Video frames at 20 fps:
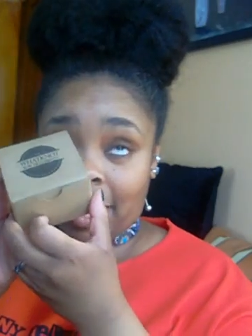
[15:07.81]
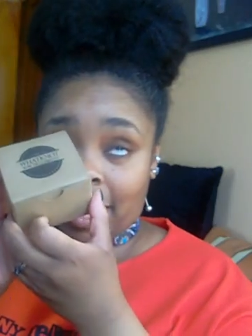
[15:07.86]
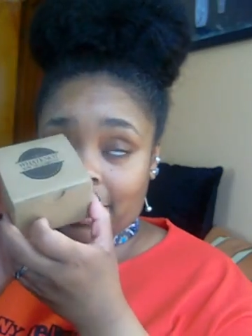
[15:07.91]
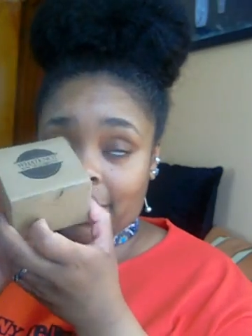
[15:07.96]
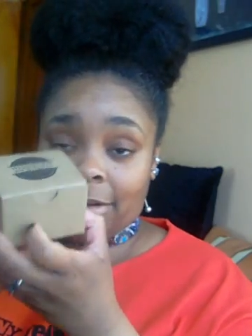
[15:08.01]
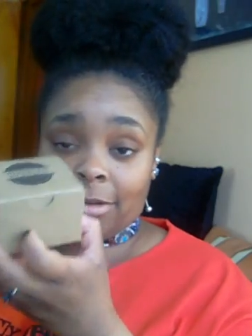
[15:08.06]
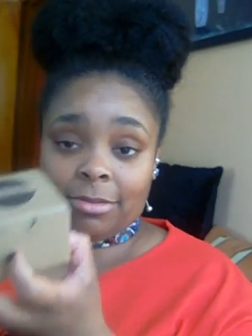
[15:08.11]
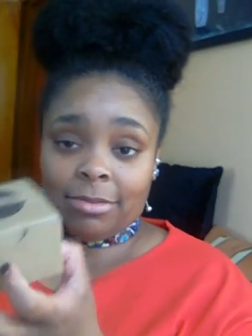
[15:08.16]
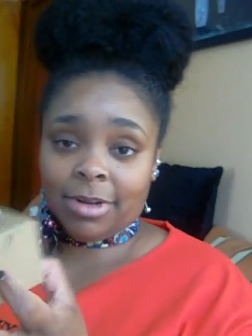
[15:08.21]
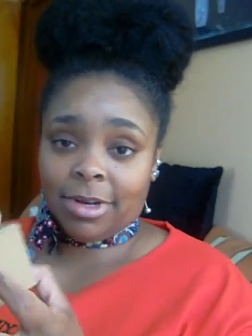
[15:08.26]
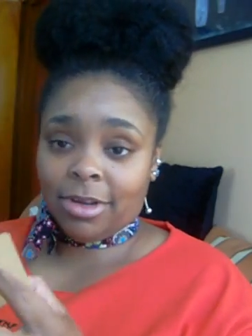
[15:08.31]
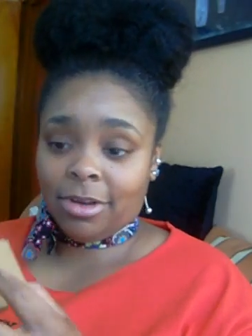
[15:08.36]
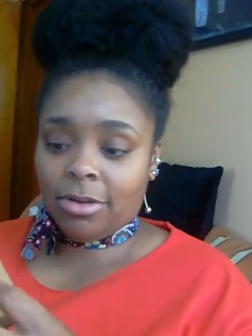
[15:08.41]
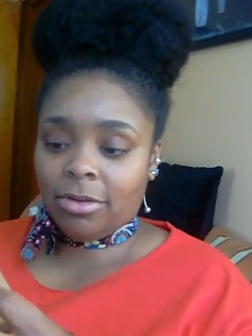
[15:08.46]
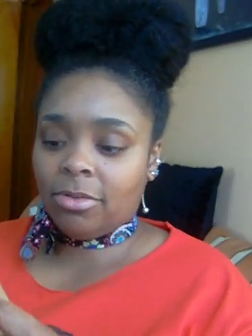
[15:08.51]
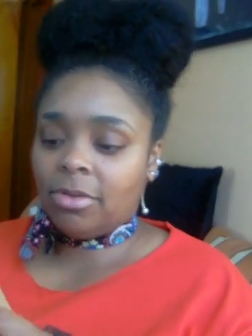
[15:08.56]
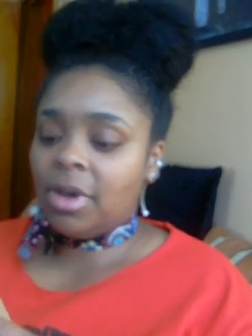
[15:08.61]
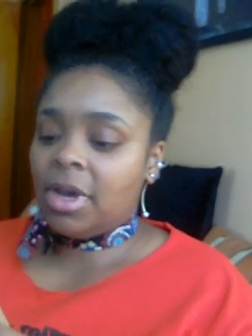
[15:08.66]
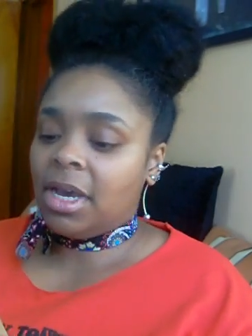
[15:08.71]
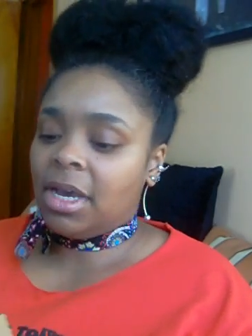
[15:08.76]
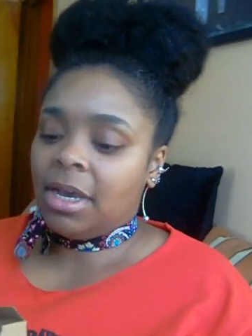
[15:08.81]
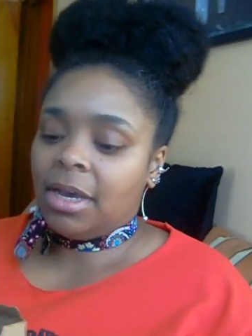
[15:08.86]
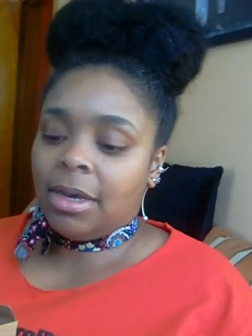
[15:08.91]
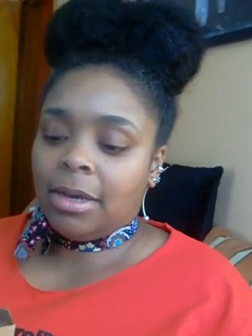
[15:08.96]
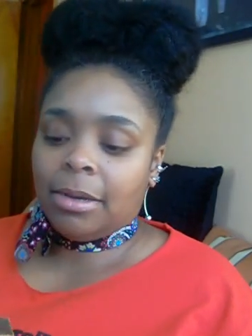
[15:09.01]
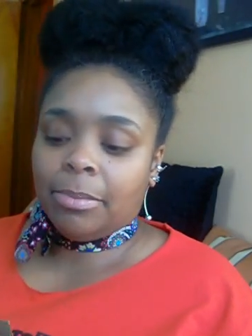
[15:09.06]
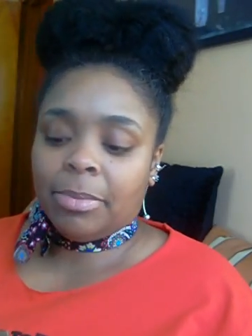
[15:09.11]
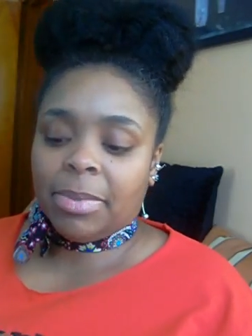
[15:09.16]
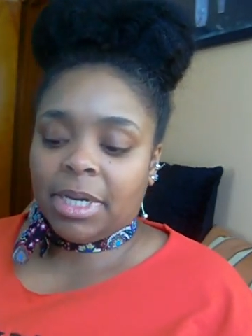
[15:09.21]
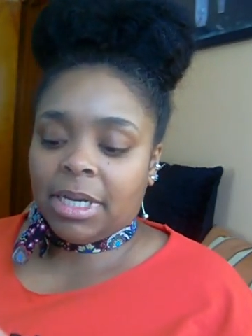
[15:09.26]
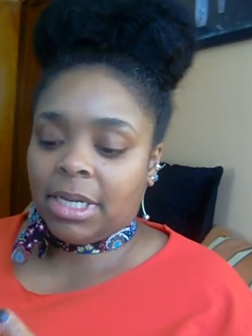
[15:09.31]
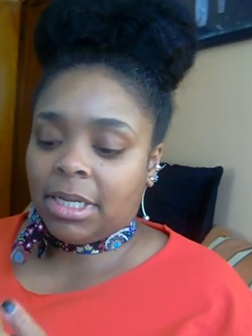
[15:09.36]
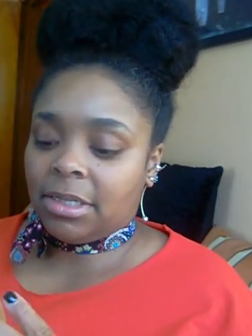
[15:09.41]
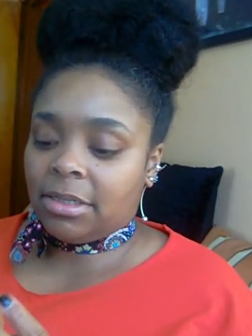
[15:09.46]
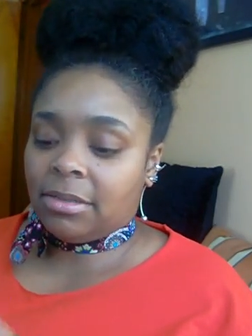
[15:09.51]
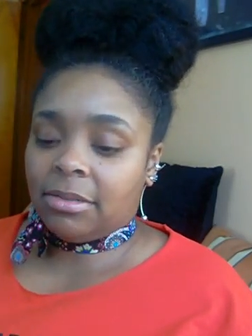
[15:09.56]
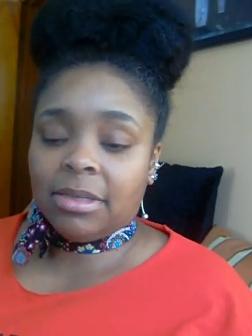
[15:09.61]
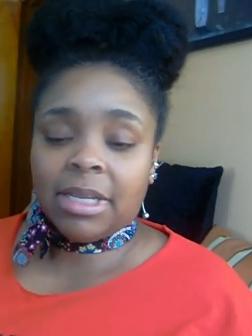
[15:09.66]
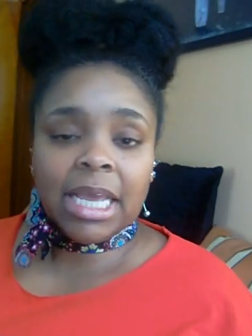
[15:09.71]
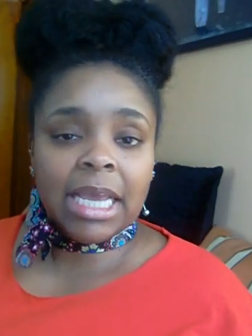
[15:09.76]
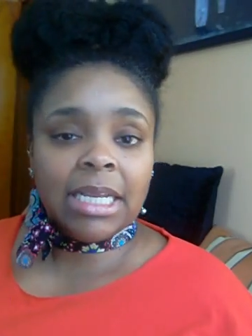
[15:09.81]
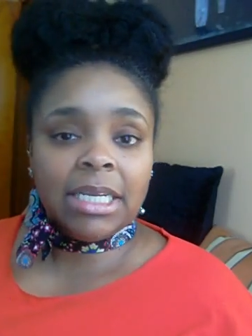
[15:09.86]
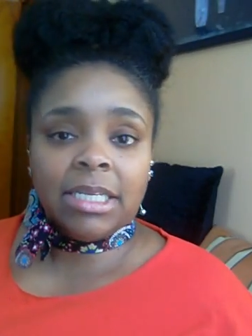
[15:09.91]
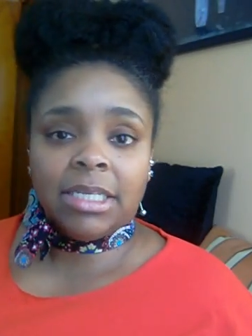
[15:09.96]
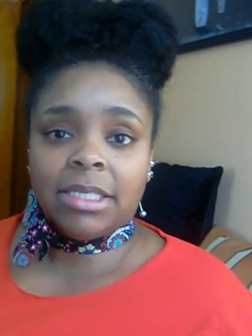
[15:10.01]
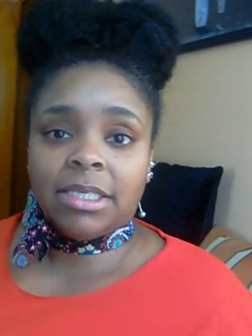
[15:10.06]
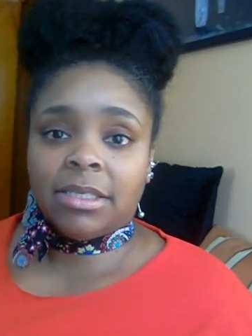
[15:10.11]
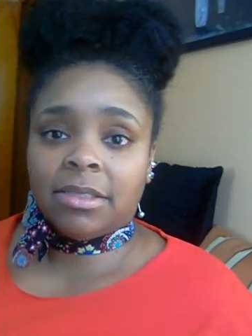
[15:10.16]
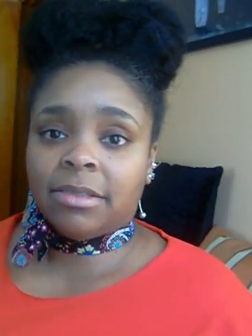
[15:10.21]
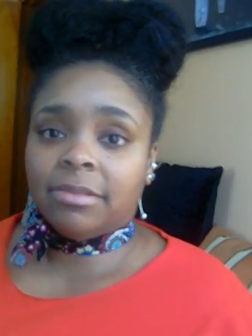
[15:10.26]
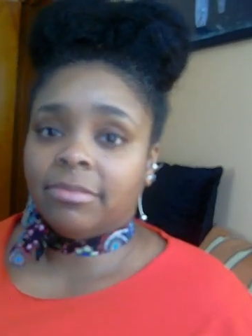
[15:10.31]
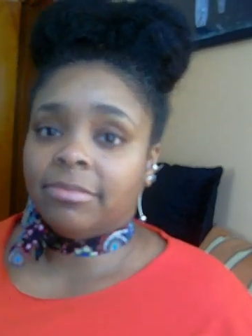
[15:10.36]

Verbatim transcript: I don't know. But ladies,